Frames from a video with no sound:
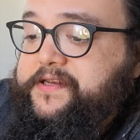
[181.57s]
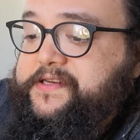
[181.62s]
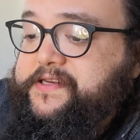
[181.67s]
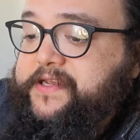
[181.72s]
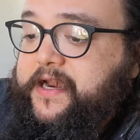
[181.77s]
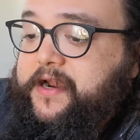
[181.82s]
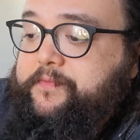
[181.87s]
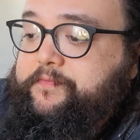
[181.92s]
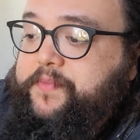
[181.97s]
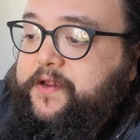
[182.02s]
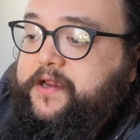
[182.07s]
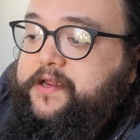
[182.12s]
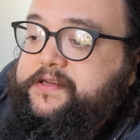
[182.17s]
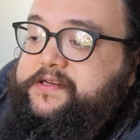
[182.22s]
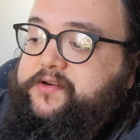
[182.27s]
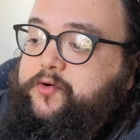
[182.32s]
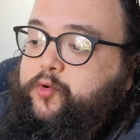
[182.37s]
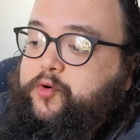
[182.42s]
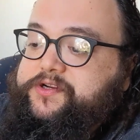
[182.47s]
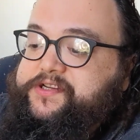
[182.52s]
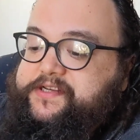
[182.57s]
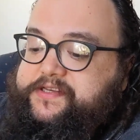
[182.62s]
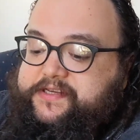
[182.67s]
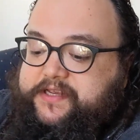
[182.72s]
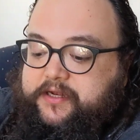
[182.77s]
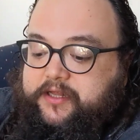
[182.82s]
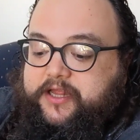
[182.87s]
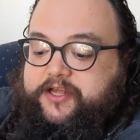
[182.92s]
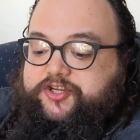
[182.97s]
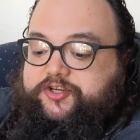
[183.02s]
setup because, of course, it's
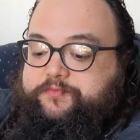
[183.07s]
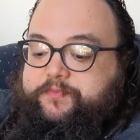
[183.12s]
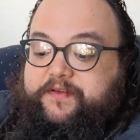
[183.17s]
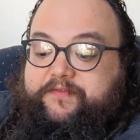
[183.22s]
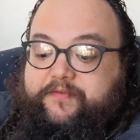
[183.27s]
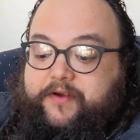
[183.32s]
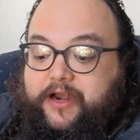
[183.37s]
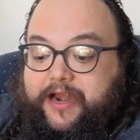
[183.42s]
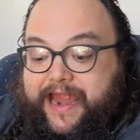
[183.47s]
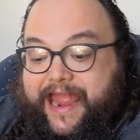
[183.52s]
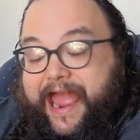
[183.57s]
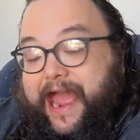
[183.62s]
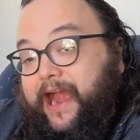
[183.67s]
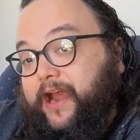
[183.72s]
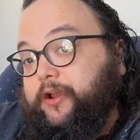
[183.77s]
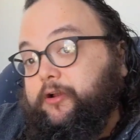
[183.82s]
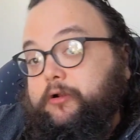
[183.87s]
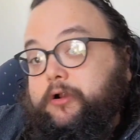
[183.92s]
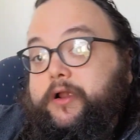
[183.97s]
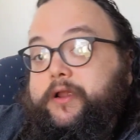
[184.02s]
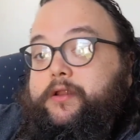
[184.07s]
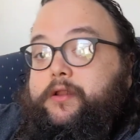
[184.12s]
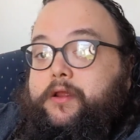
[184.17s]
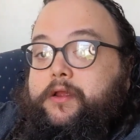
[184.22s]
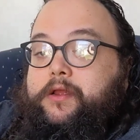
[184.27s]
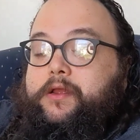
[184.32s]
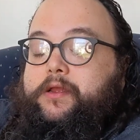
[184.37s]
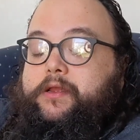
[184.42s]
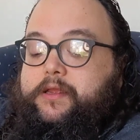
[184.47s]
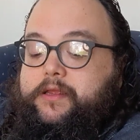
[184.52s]
going to let you be very accurate
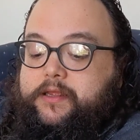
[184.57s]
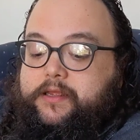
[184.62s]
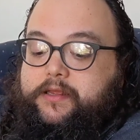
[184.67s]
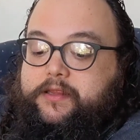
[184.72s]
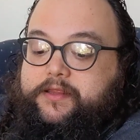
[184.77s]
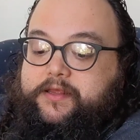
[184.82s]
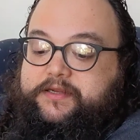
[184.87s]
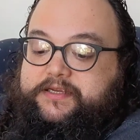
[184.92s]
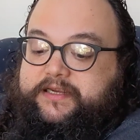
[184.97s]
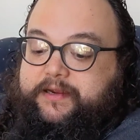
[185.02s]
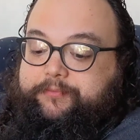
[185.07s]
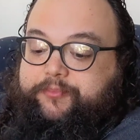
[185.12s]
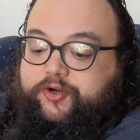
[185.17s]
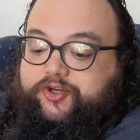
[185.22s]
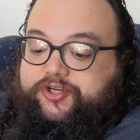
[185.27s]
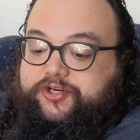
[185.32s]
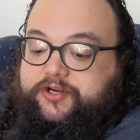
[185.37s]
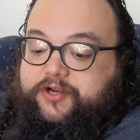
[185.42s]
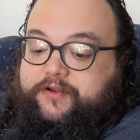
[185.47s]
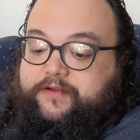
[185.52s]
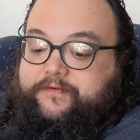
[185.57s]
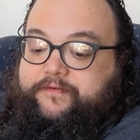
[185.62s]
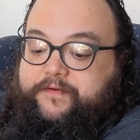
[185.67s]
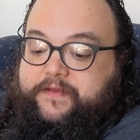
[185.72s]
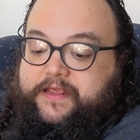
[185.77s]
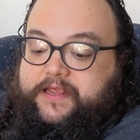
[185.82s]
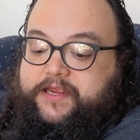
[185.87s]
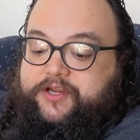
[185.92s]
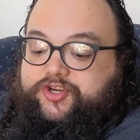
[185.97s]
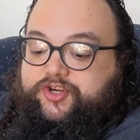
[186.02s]
in the temperature to
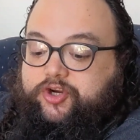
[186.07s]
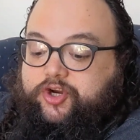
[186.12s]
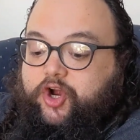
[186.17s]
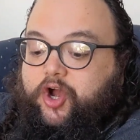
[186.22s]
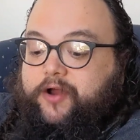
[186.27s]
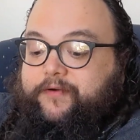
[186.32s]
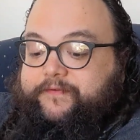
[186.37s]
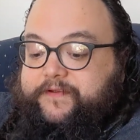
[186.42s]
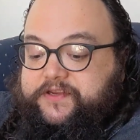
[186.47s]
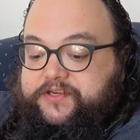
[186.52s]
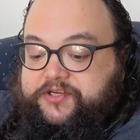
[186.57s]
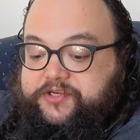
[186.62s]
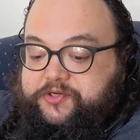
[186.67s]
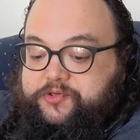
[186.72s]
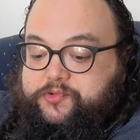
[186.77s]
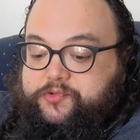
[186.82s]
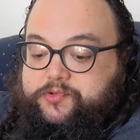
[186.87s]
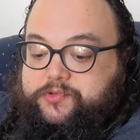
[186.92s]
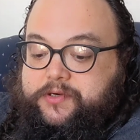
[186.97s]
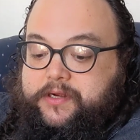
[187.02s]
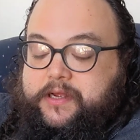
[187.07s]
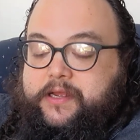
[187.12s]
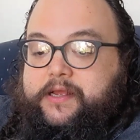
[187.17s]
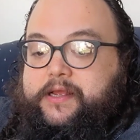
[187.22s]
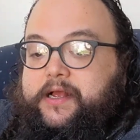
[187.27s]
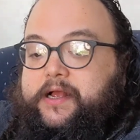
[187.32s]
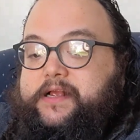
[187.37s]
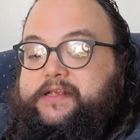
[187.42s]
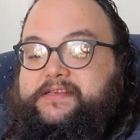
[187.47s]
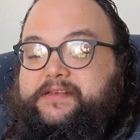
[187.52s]
heat your coffee to.
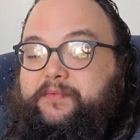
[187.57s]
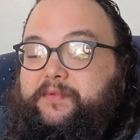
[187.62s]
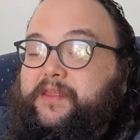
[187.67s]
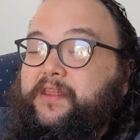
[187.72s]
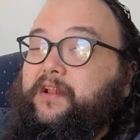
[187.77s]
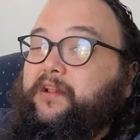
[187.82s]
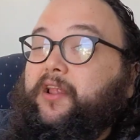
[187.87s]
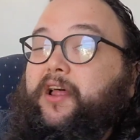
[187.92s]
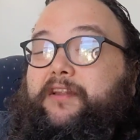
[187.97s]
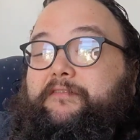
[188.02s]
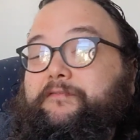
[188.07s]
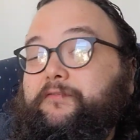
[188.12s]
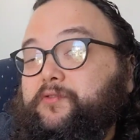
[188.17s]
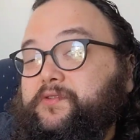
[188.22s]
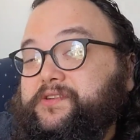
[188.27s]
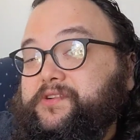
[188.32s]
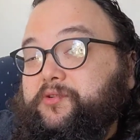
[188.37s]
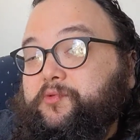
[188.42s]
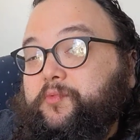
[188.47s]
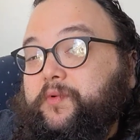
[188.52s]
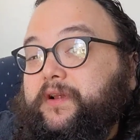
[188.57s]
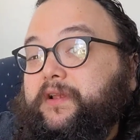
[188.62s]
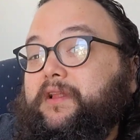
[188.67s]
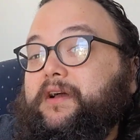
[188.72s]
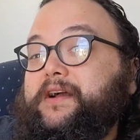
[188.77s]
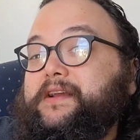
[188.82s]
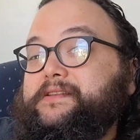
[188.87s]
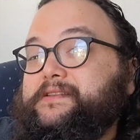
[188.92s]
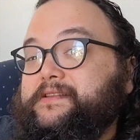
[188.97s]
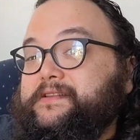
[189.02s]
Something that a lot of folks don't
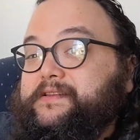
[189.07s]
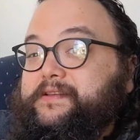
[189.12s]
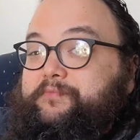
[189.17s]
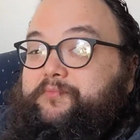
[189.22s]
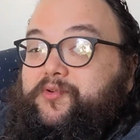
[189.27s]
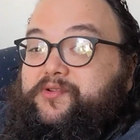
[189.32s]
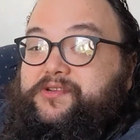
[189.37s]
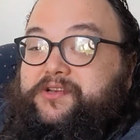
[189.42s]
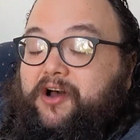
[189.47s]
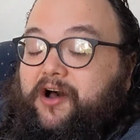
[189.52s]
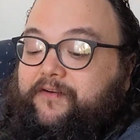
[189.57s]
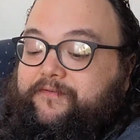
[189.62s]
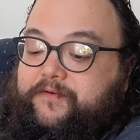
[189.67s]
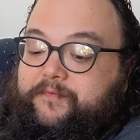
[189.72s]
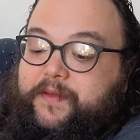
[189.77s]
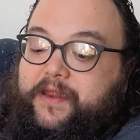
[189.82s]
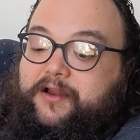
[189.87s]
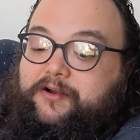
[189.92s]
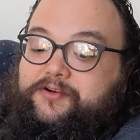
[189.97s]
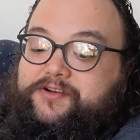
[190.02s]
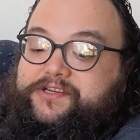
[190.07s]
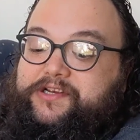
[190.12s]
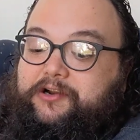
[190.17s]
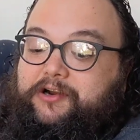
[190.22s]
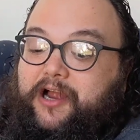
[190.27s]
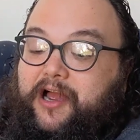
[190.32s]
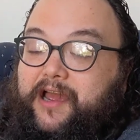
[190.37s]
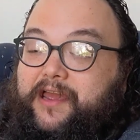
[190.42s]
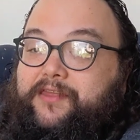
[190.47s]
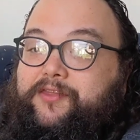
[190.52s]
realize is that most coffee makers
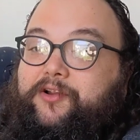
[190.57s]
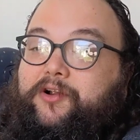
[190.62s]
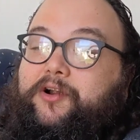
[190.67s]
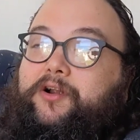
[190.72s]
are not